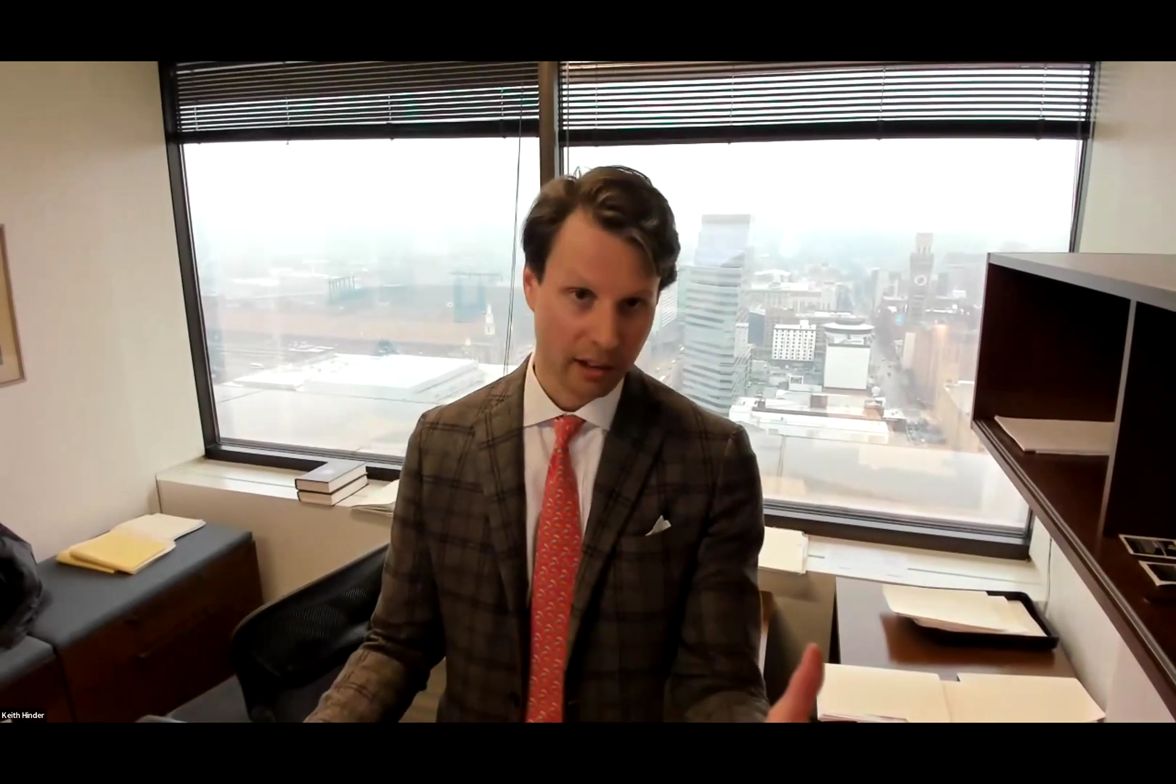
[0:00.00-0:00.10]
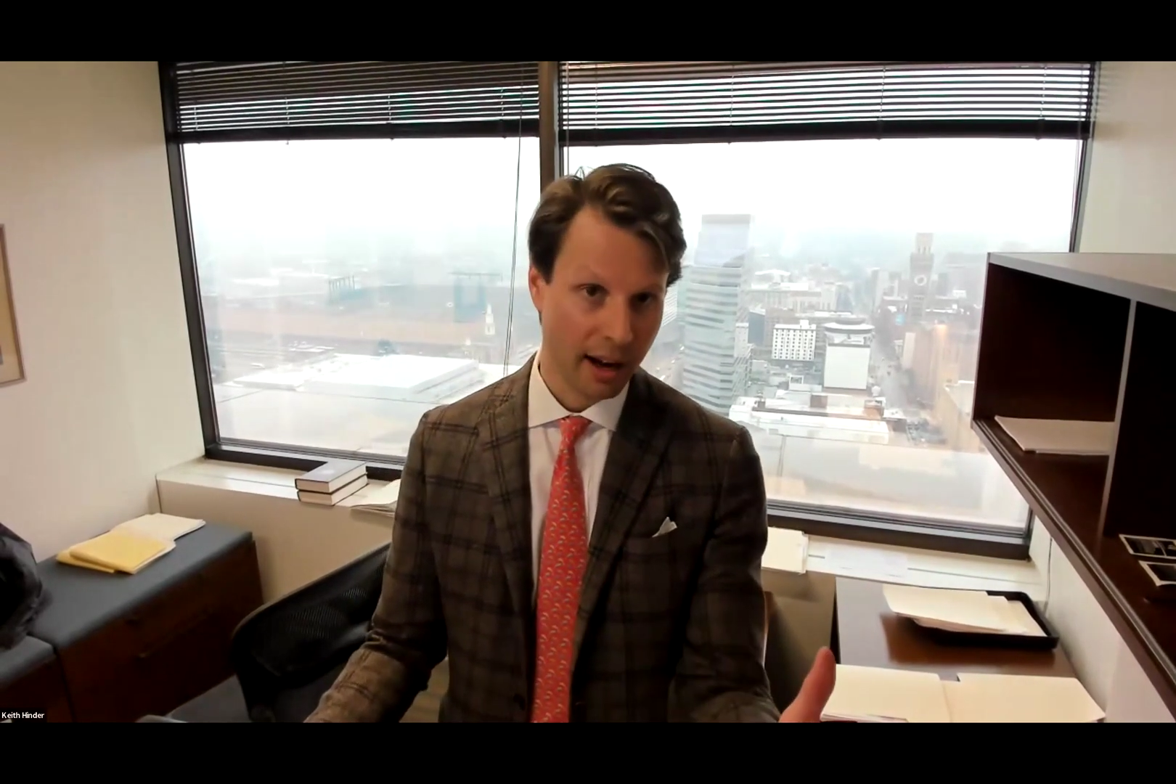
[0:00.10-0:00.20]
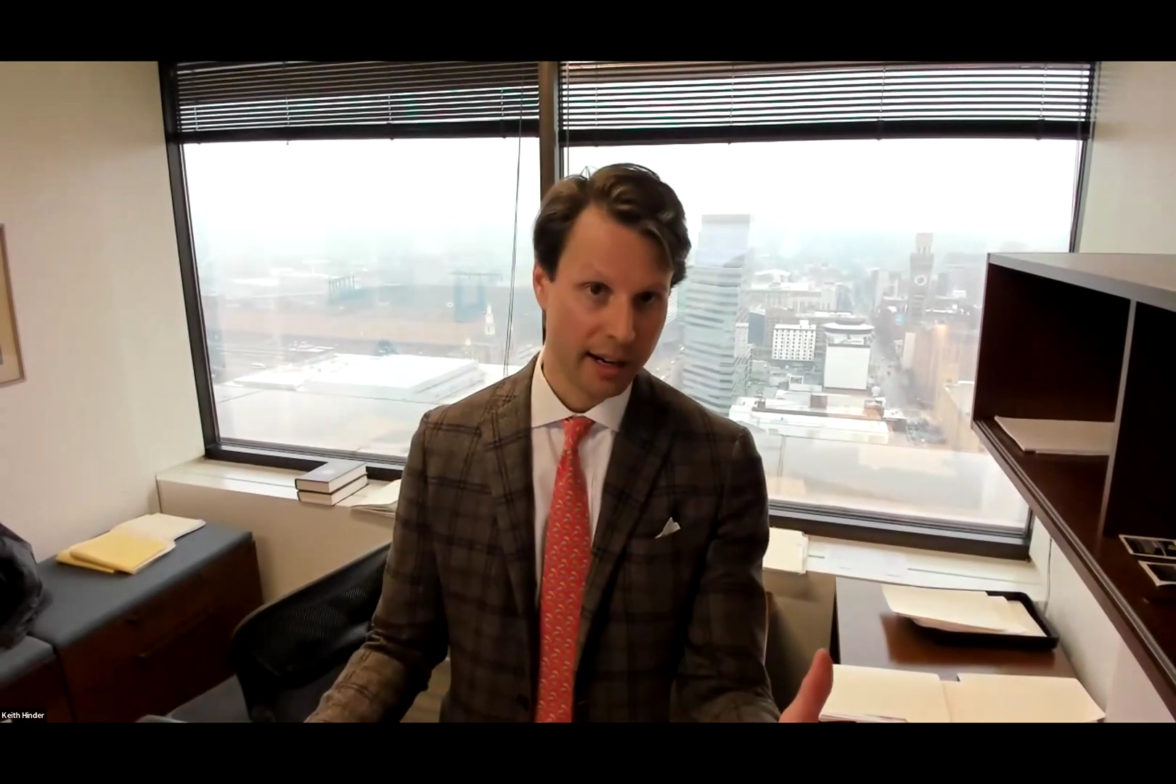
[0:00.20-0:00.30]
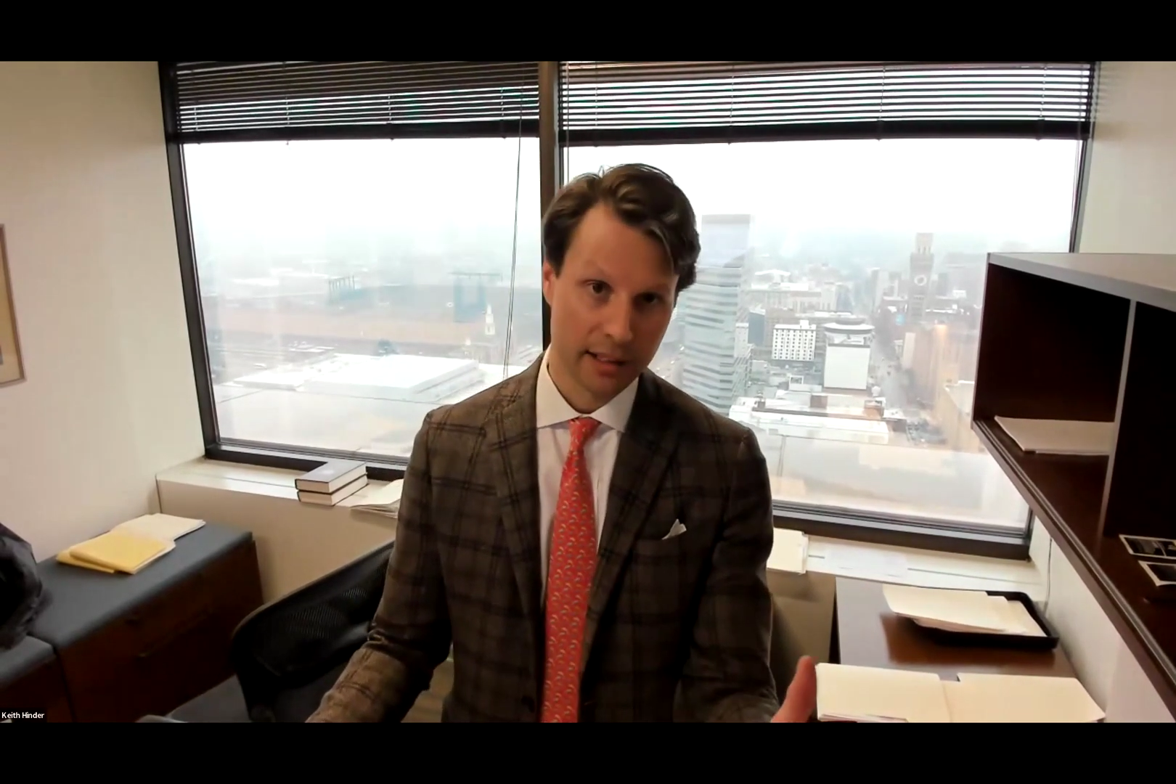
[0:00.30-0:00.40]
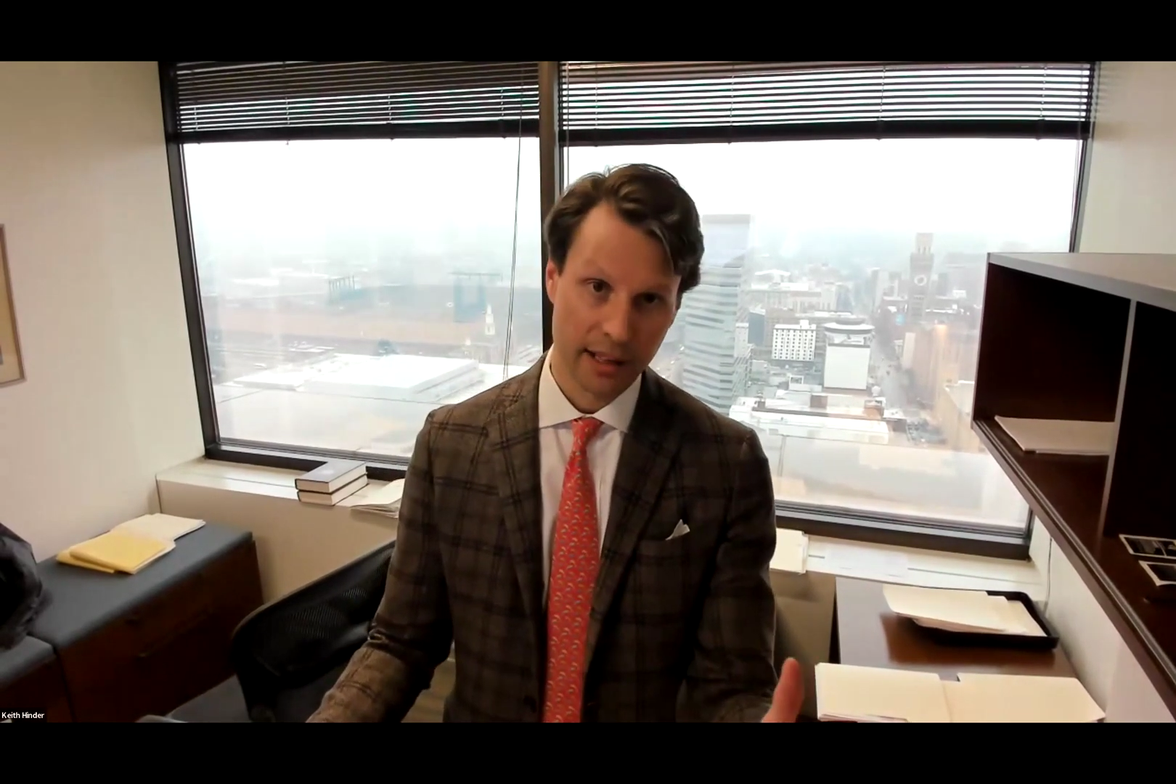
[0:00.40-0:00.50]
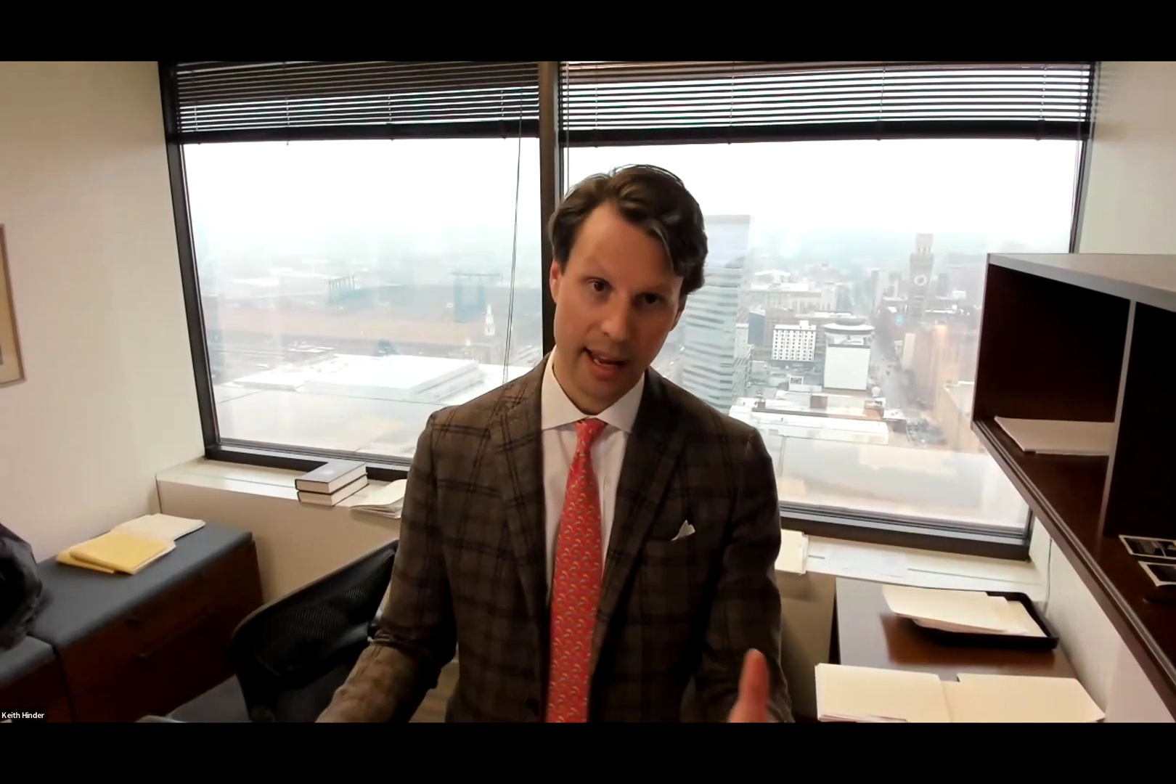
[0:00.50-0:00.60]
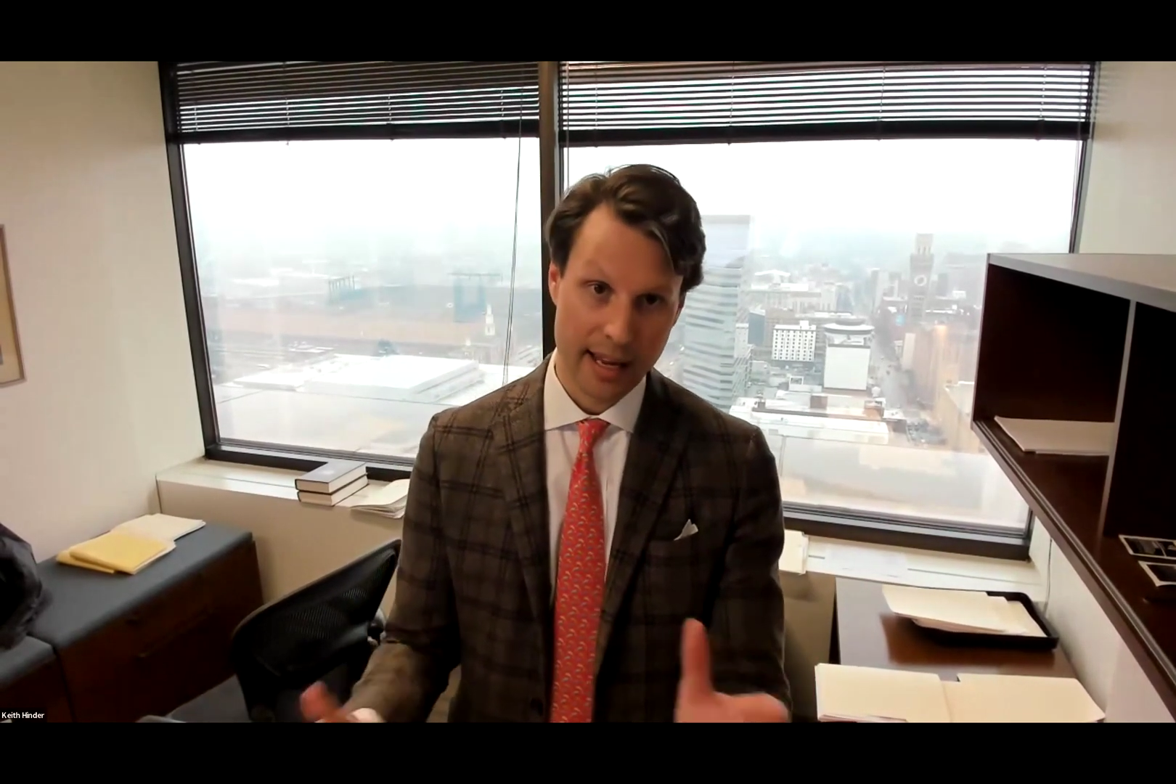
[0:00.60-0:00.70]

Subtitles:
client and say,